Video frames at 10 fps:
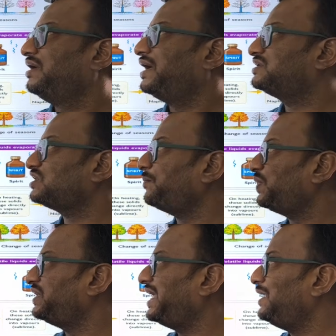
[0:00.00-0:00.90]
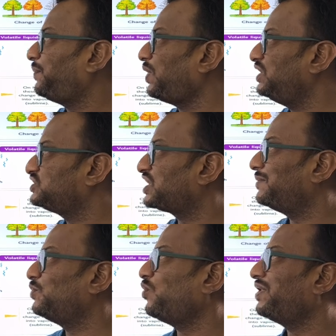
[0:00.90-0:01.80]
Example, nail polish
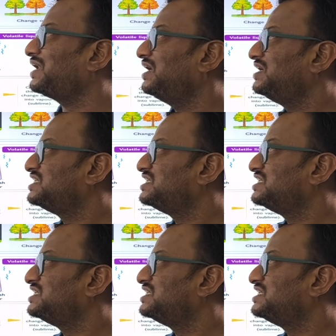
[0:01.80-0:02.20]
remover,